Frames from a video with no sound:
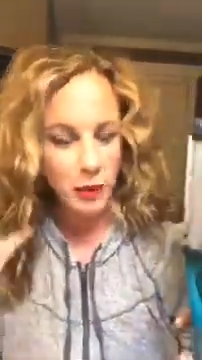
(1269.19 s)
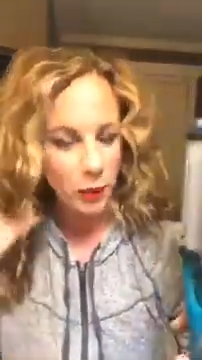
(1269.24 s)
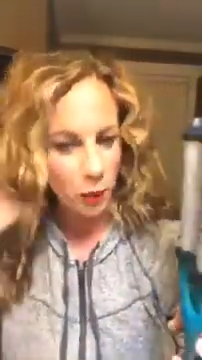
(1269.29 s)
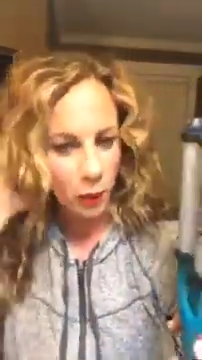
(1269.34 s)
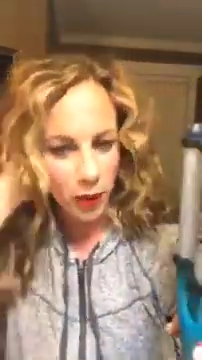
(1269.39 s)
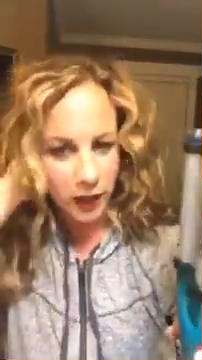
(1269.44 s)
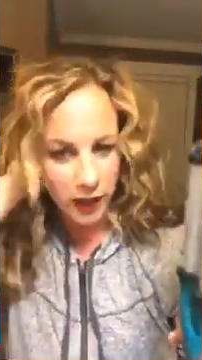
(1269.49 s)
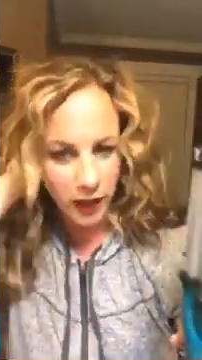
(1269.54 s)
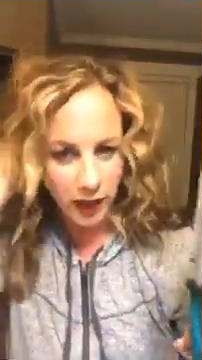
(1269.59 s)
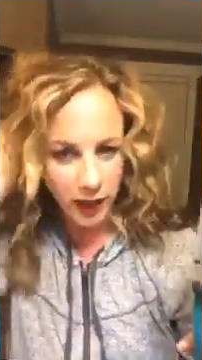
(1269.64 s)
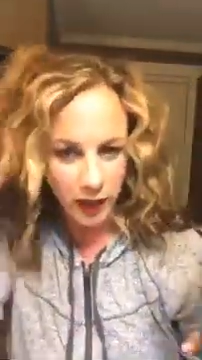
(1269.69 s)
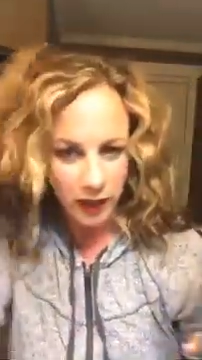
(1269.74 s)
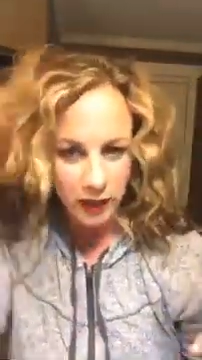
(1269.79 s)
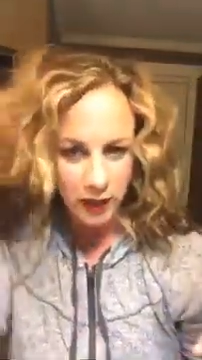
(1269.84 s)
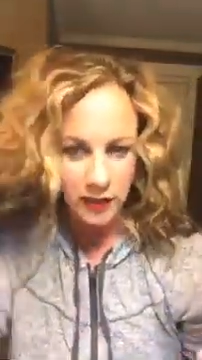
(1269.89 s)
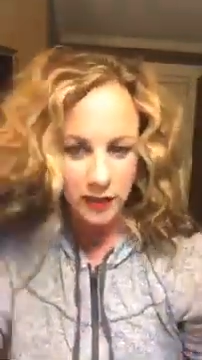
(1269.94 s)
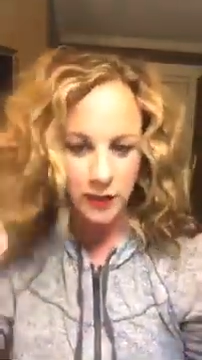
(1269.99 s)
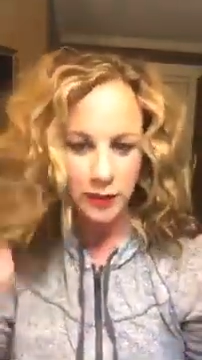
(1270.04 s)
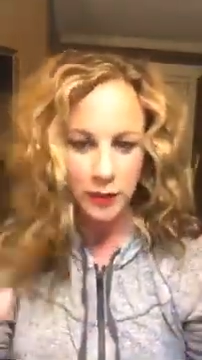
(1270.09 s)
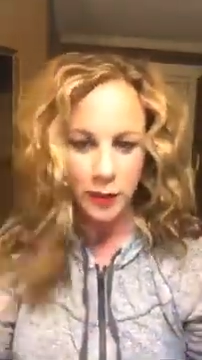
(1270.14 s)
Why not?
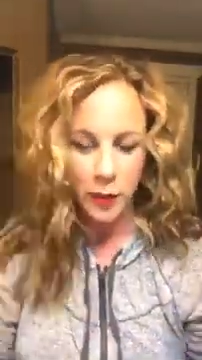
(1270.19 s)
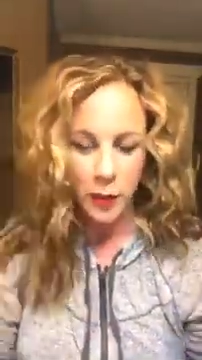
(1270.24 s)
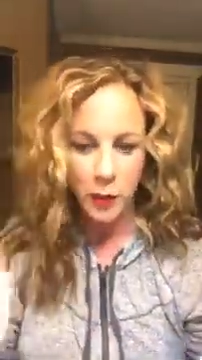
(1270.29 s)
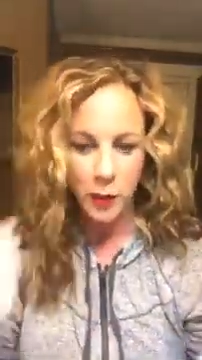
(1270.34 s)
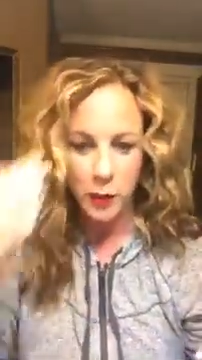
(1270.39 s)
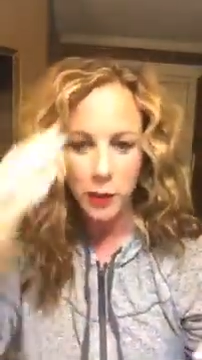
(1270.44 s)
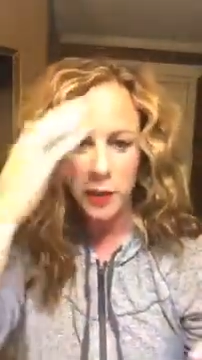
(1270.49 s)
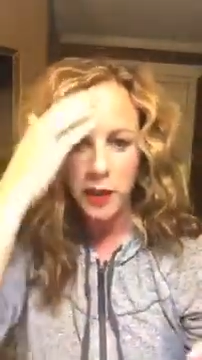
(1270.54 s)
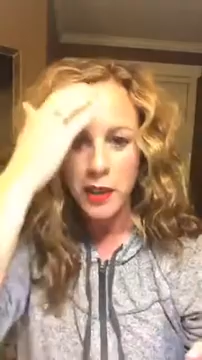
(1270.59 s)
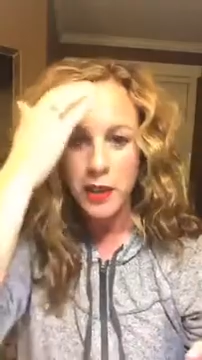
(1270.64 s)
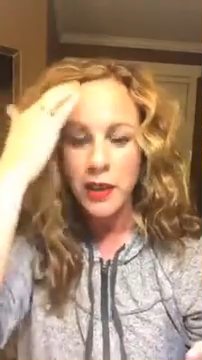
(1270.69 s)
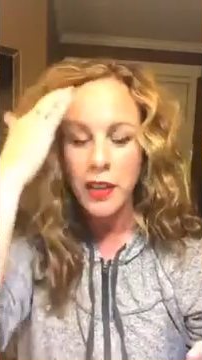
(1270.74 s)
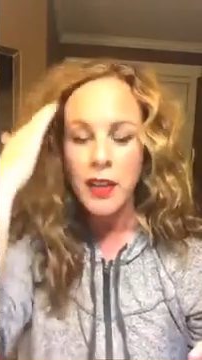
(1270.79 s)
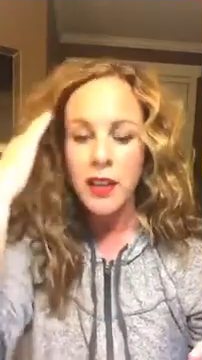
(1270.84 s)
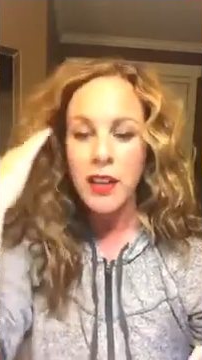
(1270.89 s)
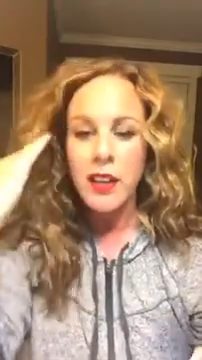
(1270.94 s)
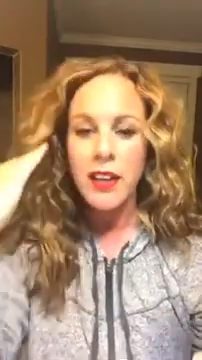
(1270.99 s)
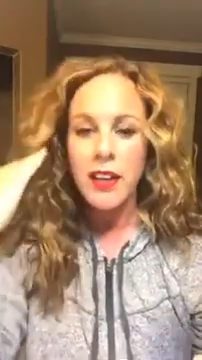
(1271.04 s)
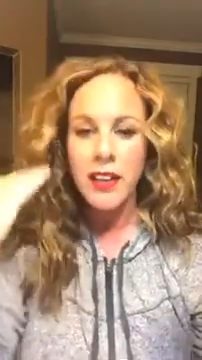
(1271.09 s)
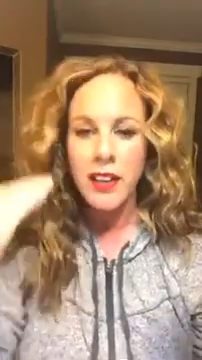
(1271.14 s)
So
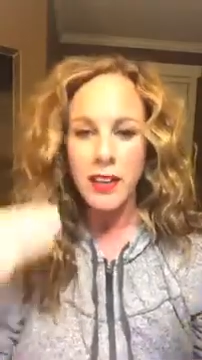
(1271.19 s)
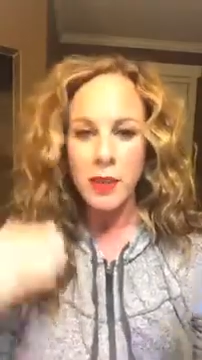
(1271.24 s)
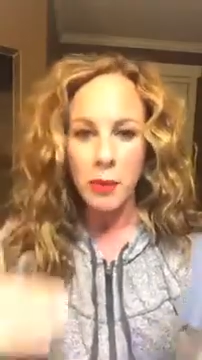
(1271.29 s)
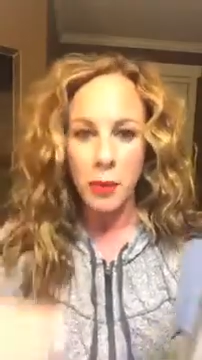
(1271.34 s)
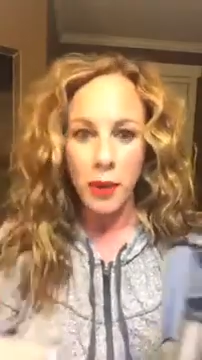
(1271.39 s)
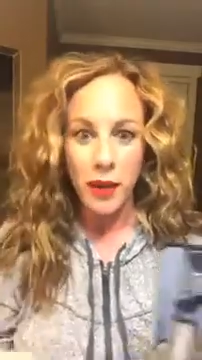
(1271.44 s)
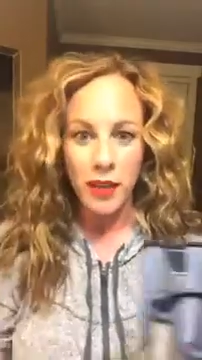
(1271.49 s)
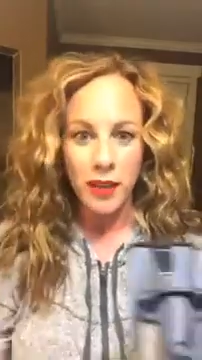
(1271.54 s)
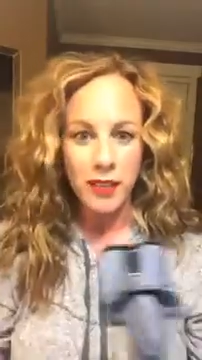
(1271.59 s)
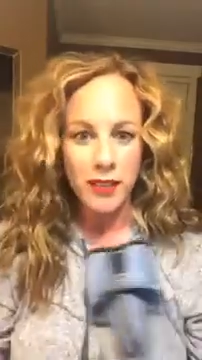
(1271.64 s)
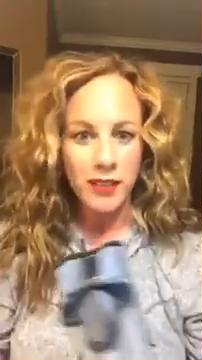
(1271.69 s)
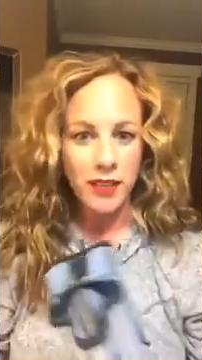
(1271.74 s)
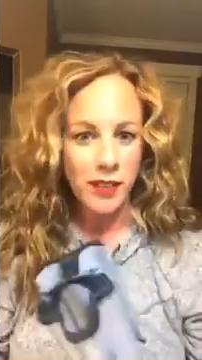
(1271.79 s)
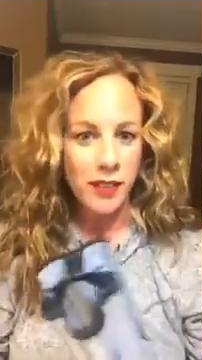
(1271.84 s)
anyways,